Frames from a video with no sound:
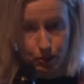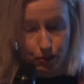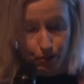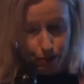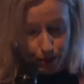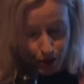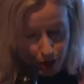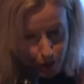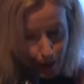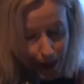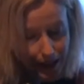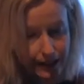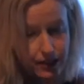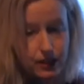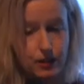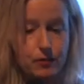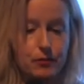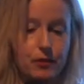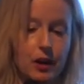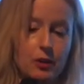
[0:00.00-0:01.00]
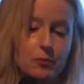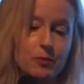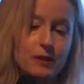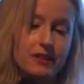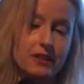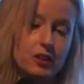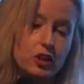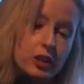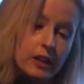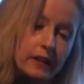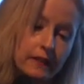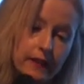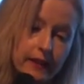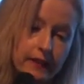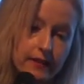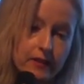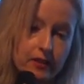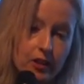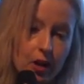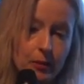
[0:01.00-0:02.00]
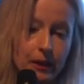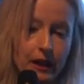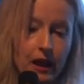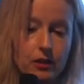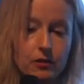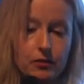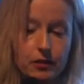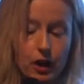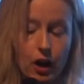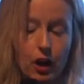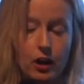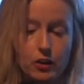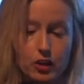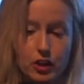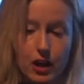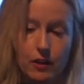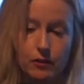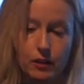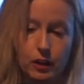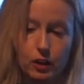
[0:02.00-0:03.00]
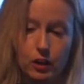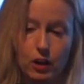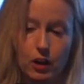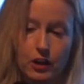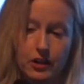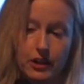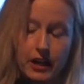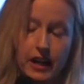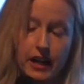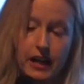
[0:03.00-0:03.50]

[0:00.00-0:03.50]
perspective and positioning things as coming out of an Irish avant-garde